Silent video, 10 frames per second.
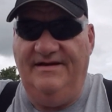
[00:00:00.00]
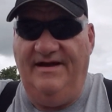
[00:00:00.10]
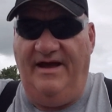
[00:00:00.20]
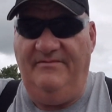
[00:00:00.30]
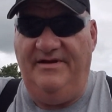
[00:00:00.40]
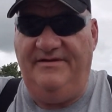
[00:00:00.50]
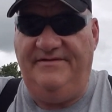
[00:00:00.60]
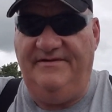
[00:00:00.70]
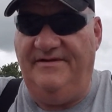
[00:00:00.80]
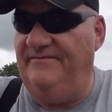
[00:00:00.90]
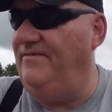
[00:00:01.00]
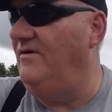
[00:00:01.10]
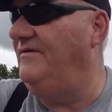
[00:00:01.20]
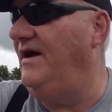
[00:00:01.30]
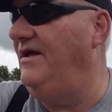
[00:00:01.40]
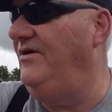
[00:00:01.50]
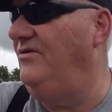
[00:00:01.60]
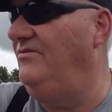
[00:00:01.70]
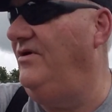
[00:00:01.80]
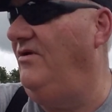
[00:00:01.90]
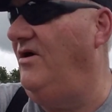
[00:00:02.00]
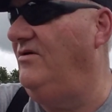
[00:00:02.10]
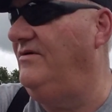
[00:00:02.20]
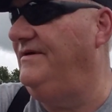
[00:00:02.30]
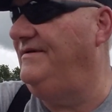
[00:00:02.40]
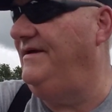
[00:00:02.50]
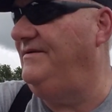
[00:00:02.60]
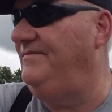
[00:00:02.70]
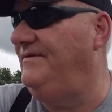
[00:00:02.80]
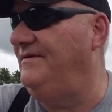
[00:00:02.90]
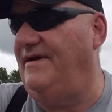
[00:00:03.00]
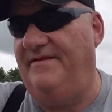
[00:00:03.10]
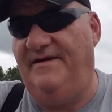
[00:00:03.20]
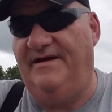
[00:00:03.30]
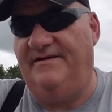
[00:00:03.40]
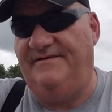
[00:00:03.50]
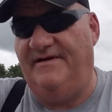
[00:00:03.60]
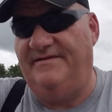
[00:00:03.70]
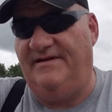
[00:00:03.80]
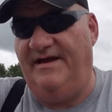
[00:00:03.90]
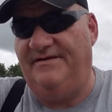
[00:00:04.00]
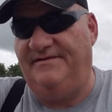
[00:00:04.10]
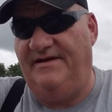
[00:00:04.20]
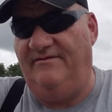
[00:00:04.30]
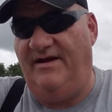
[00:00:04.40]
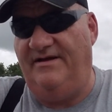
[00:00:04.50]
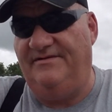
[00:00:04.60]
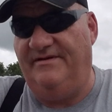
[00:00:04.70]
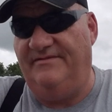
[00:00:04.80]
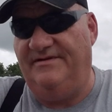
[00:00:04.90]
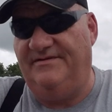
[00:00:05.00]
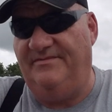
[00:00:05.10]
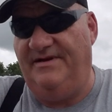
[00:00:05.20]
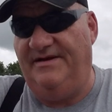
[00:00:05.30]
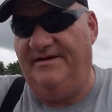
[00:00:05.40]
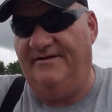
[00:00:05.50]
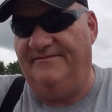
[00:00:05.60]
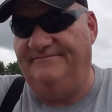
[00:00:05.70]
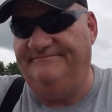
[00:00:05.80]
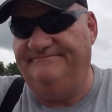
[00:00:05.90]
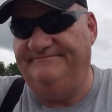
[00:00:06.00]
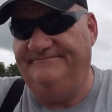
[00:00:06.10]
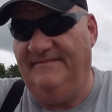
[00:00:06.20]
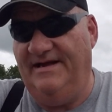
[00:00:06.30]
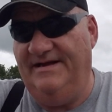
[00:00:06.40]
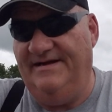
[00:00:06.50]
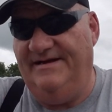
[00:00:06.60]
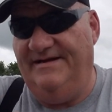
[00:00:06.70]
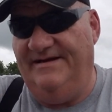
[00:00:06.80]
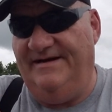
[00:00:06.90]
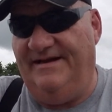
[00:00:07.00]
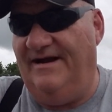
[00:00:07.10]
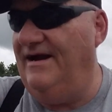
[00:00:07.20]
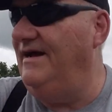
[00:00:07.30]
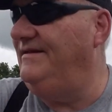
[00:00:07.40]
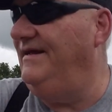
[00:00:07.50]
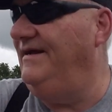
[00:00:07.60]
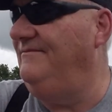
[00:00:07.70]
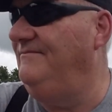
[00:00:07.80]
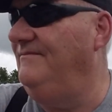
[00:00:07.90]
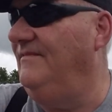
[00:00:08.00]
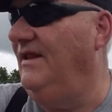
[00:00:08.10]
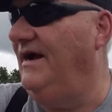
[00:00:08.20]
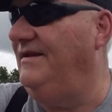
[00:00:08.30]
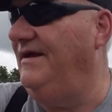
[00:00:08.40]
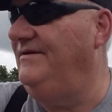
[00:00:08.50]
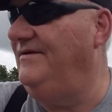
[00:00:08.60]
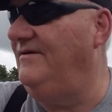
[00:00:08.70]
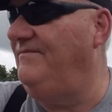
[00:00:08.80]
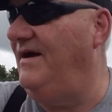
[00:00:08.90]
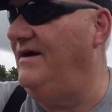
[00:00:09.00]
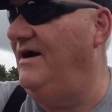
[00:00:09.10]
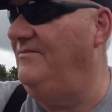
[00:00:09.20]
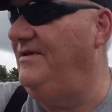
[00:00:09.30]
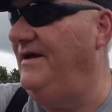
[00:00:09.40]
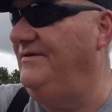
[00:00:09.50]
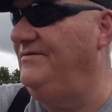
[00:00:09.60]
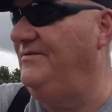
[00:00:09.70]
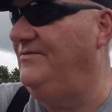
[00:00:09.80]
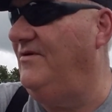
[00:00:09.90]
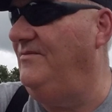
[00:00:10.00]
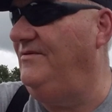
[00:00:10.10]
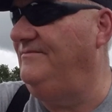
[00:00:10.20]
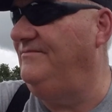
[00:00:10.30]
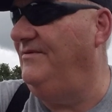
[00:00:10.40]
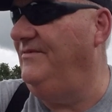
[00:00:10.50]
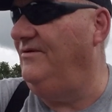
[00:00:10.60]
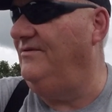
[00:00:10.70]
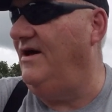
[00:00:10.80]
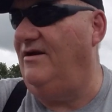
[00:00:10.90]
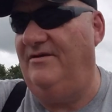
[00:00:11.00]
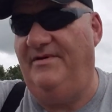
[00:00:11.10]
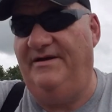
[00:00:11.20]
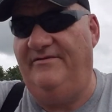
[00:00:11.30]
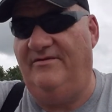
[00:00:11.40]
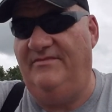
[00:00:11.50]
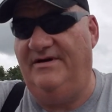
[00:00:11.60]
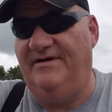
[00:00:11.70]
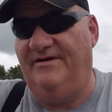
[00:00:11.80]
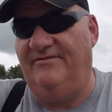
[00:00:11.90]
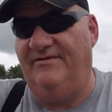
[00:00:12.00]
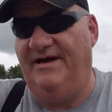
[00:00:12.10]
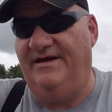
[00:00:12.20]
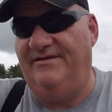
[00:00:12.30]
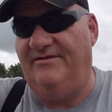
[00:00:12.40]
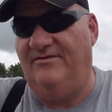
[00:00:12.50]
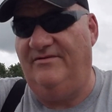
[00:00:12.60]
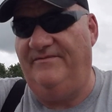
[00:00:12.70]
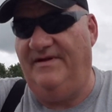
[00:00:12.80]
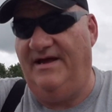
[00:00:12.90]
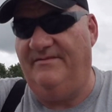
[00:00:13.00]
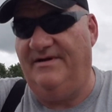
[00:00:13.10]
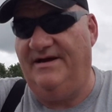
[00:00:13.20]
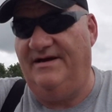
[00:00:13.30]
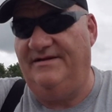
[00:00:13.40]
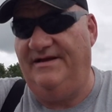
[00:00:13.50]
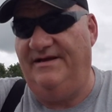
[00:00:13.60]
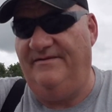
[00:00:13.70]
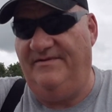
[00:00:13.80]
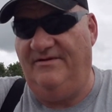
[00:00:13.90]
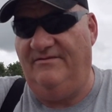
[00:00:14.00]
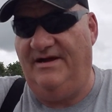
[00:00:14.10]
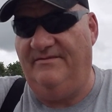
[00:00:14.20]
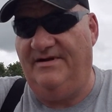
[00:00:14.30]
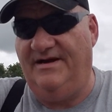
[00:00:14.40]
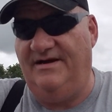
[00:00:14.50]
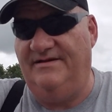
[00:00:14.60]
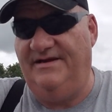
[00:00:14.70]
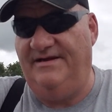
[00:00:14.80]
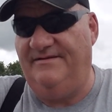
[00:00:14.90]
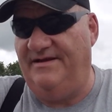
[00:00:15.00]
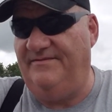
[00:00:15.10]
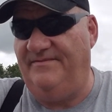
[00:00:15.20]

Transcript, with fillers: ammunition that as far as I know no longer exists because I think I shot the last 10 rounds of it just a minute ago. All right then. Like to Sheriff I commentate and some scribble. Put me old dollar in the Patreon bucket on the way out the door if you like my content. If you don't like my content, that's